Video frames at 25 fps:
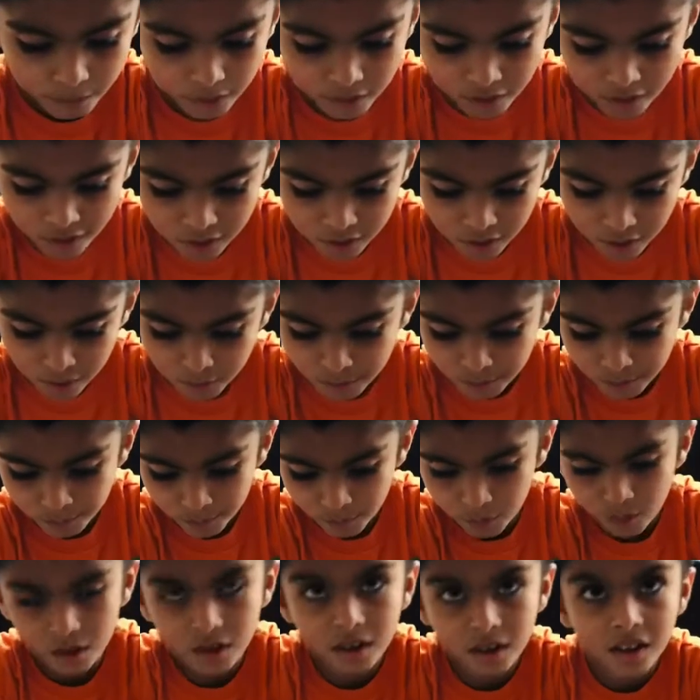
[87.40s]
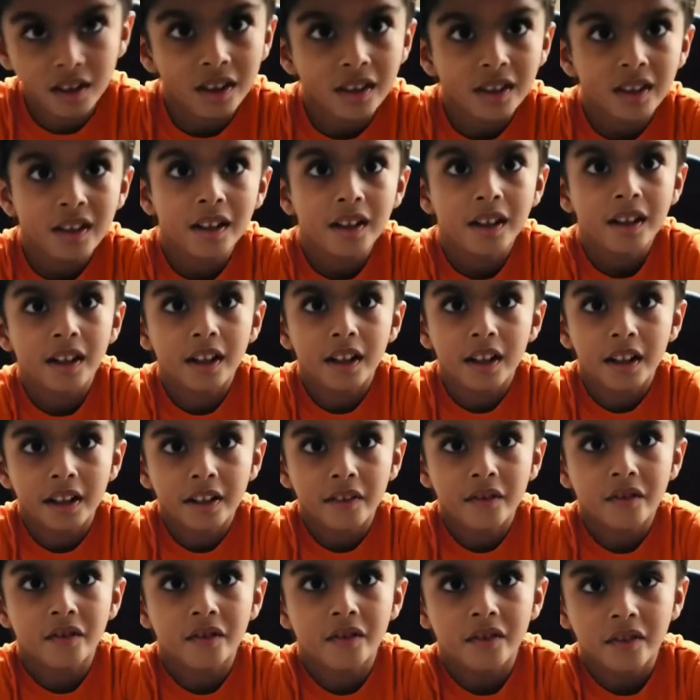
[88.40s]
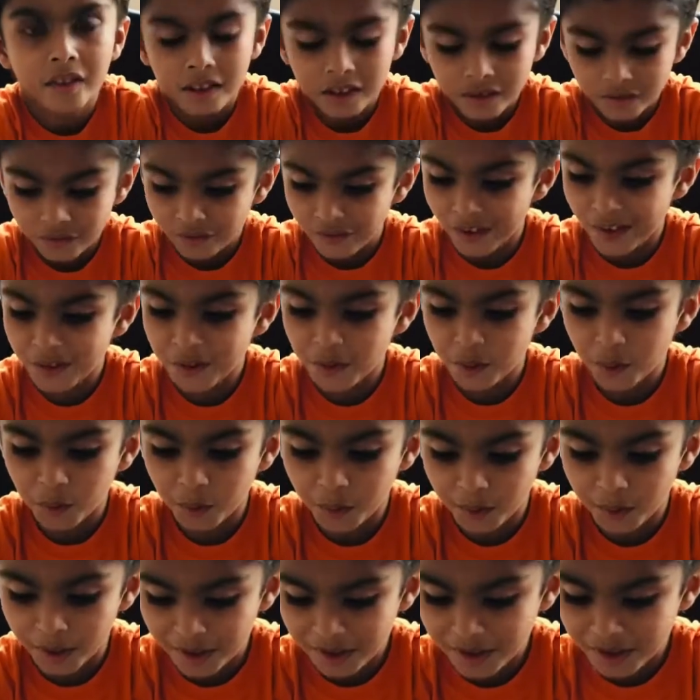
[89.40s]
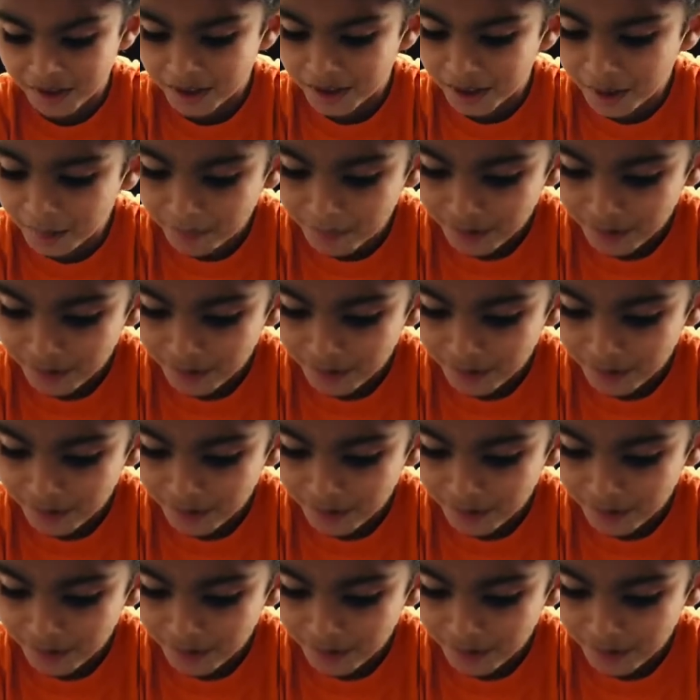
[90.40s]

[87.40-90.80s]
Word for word: show you more. I think you'll like some,